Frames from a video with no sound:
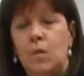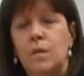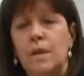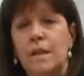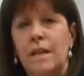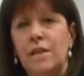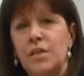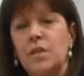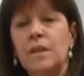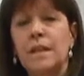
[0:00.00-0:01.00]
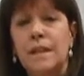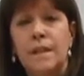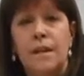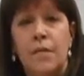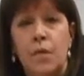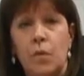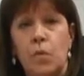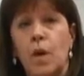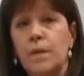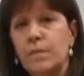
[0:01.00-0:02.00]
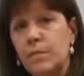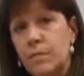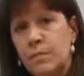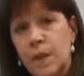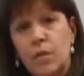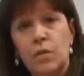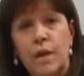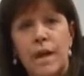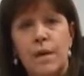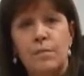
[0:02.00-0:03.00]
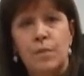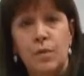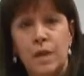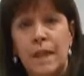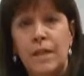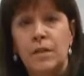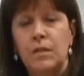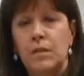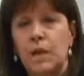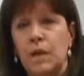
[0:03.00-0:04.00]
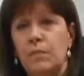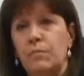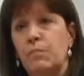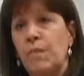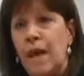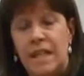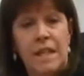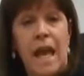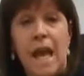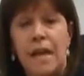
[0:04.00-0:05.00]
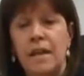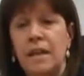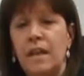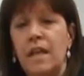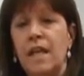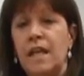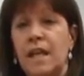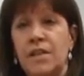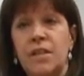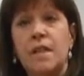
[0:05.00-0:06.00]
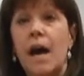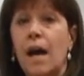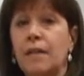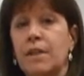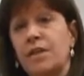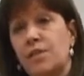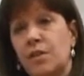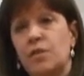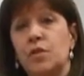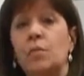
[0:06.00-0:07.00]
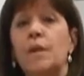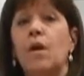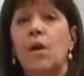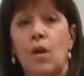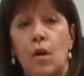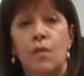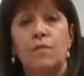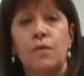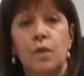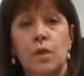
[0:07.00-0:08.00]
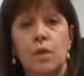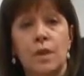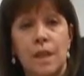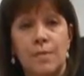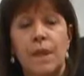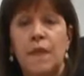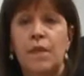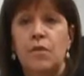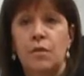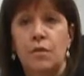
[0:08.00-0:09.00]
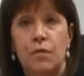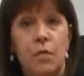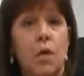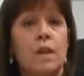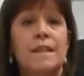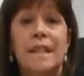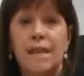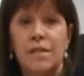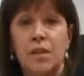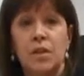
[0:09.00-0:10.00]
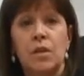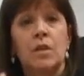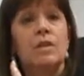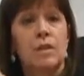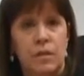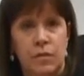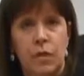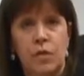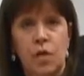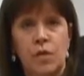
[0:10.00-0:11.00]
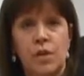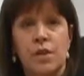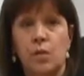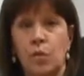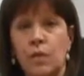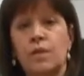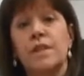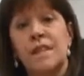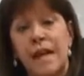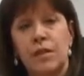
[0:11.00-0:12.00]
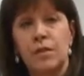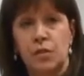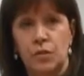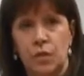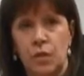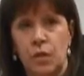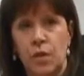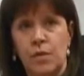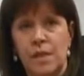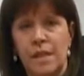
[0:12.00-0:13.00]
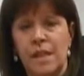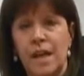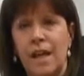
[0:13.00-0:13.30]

Well, I certainly think that the 1 milligram per liter that's added is not considered to be a harmful limit either for dental fluorosis or for skeletal fluorosis.